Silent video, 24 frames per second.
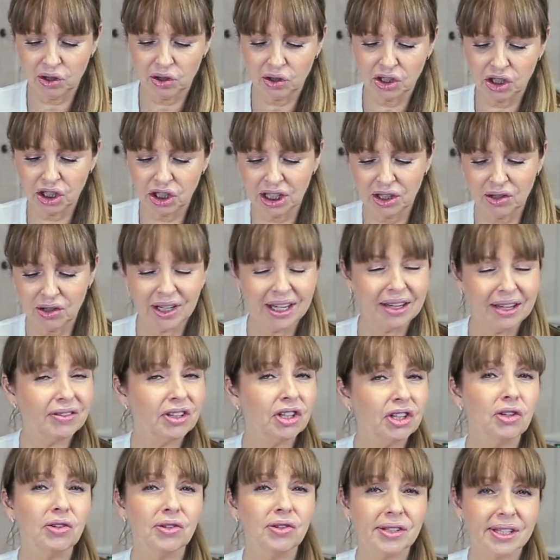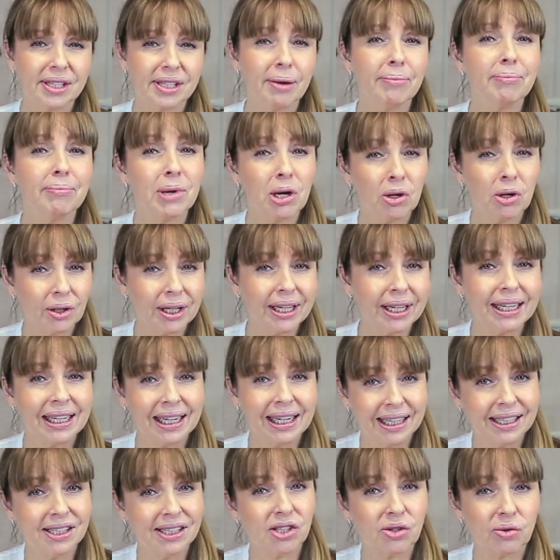she could even use a milky
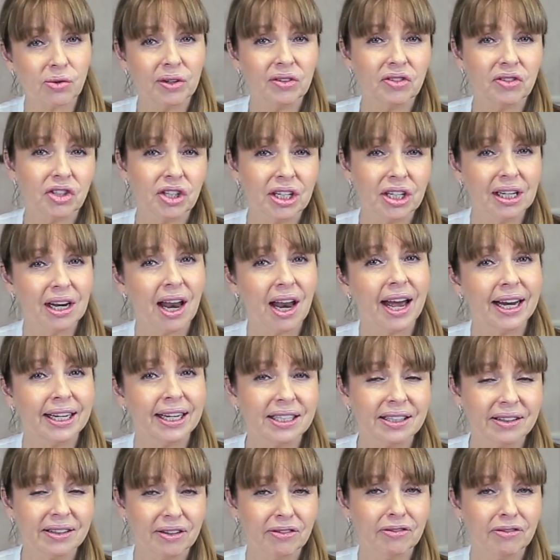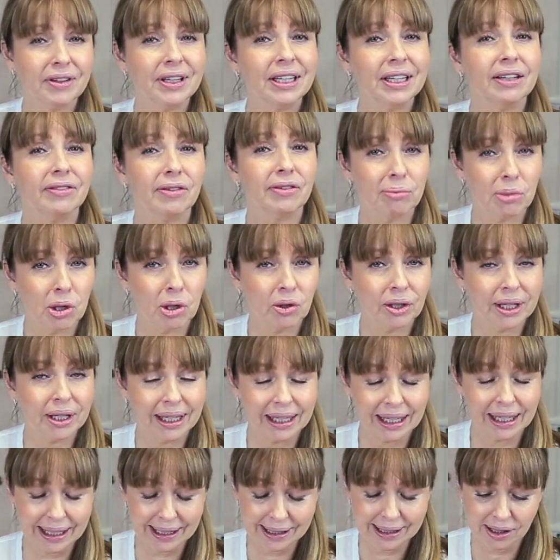cleanser if she liked the feel of a milky
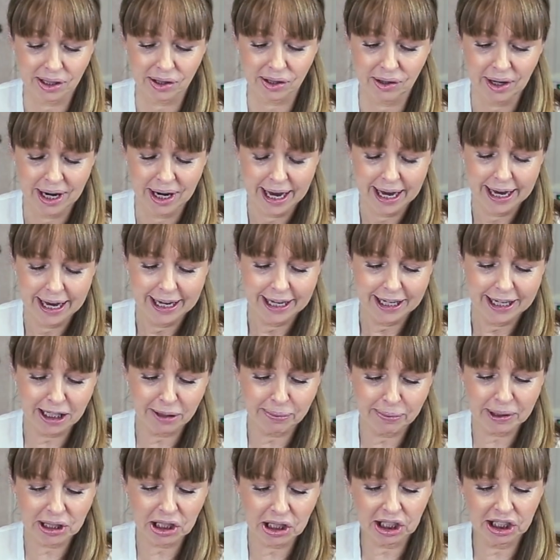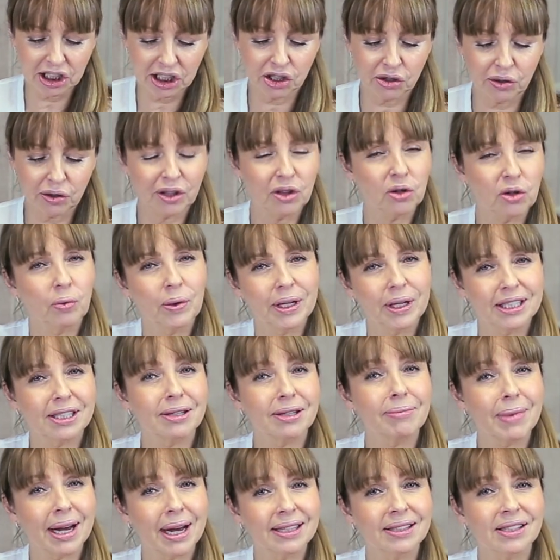cleanser, especially during the winter
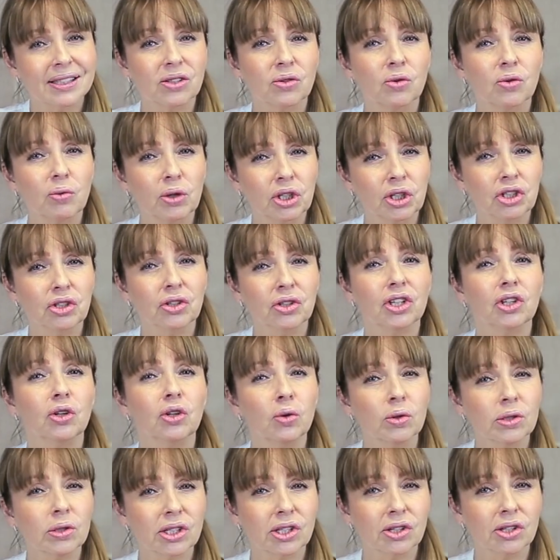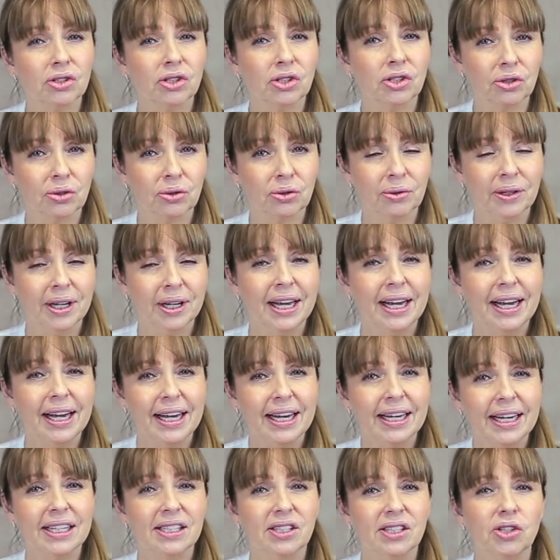months. Or what you can also do
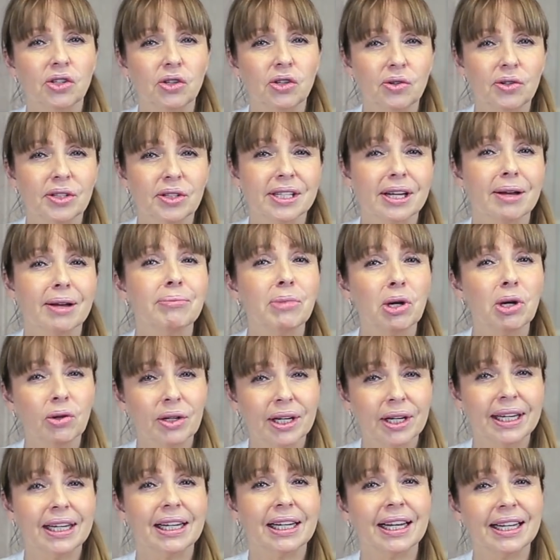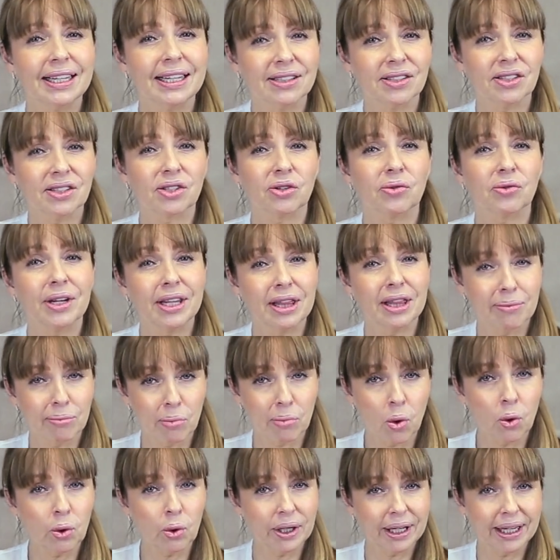is use a milky cleanser in the
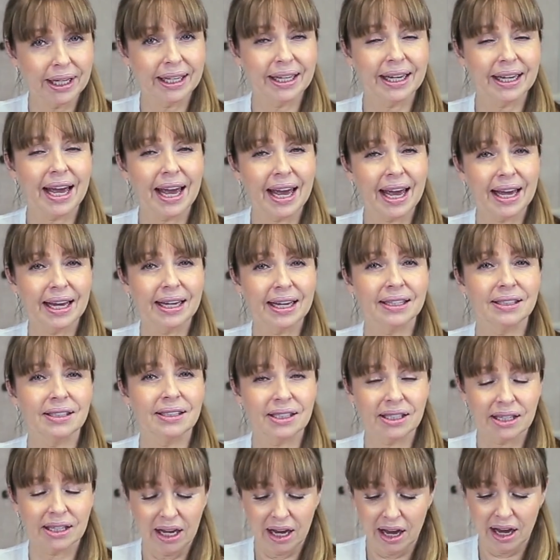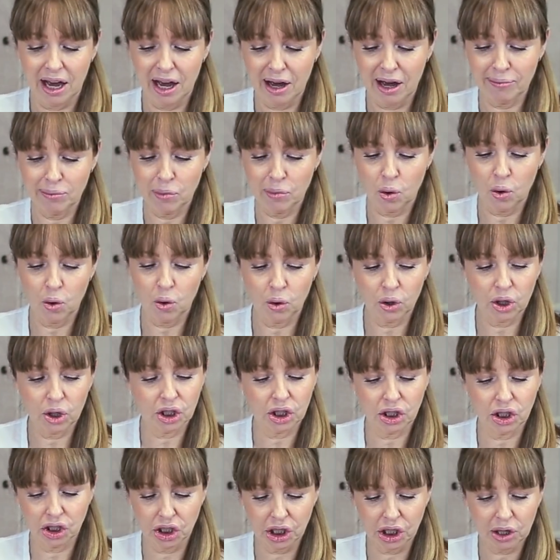morning and a
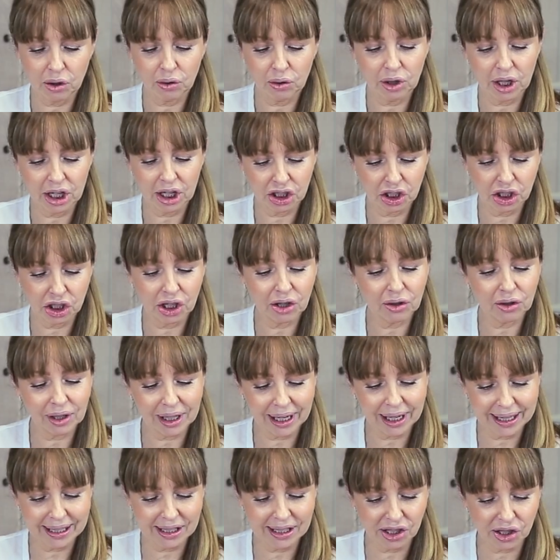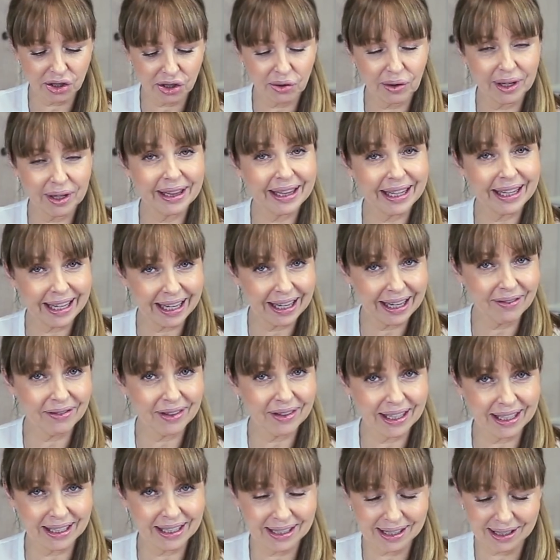gel cleanser in the
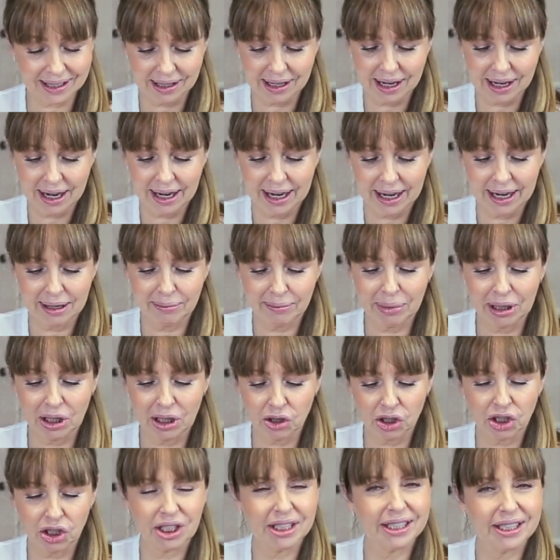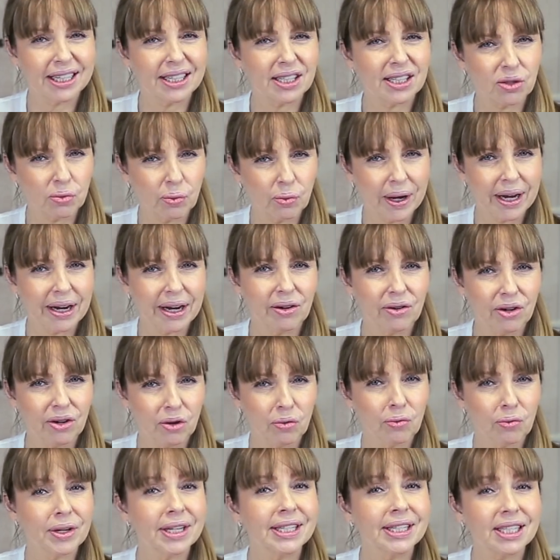evenings. And because she does wear a
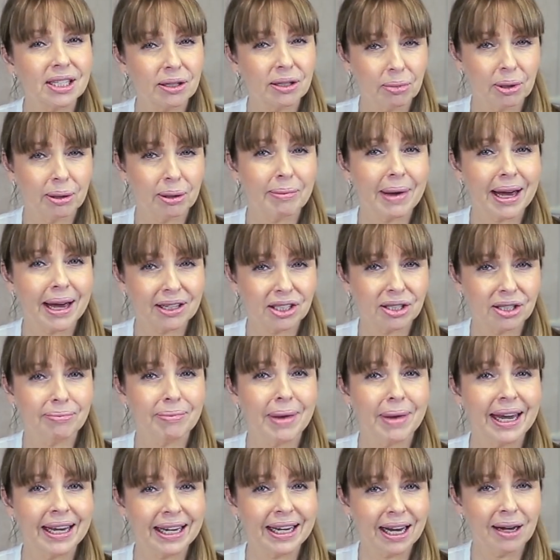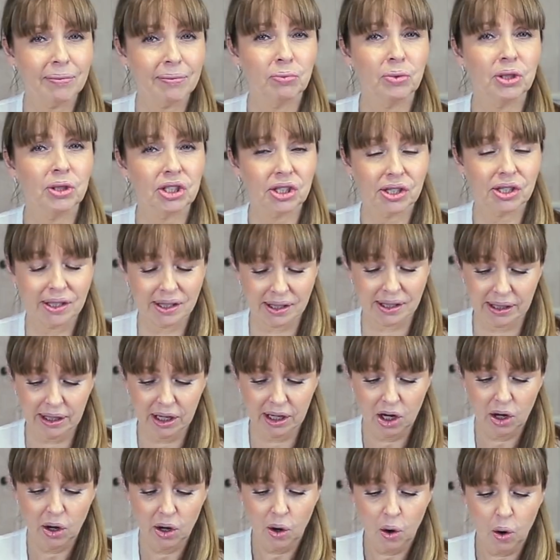reasonable amount of makeup, which is
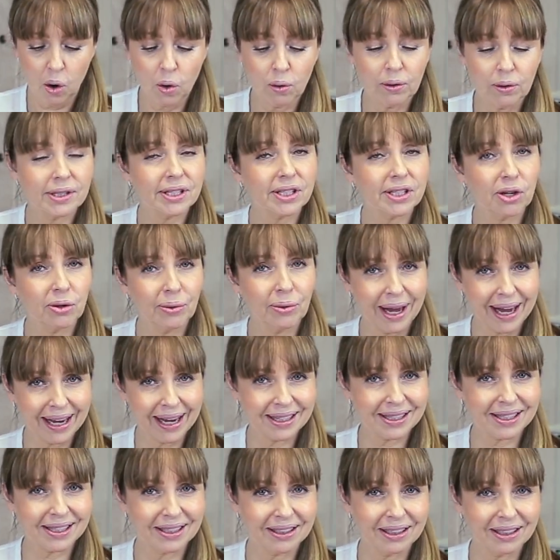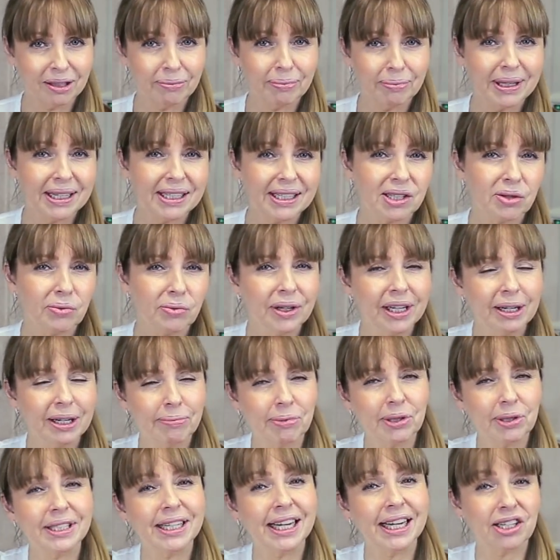also excellent because it really
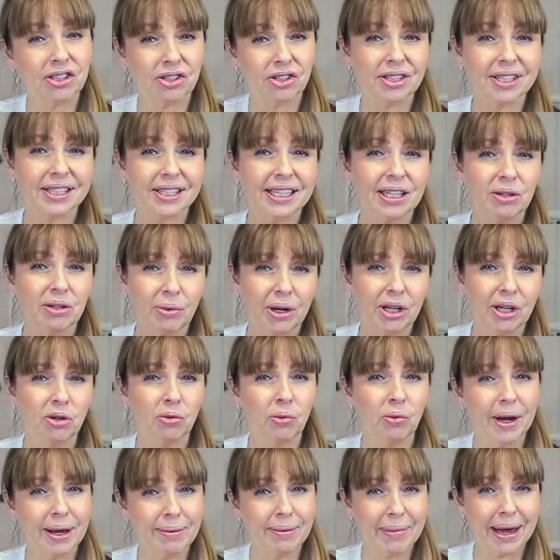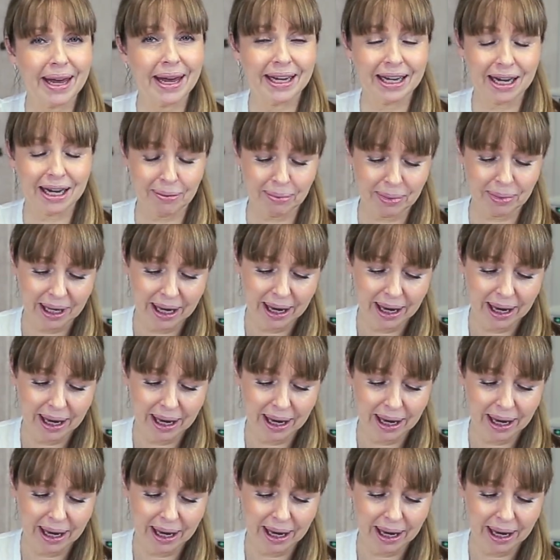protects your skin when you wear makeup.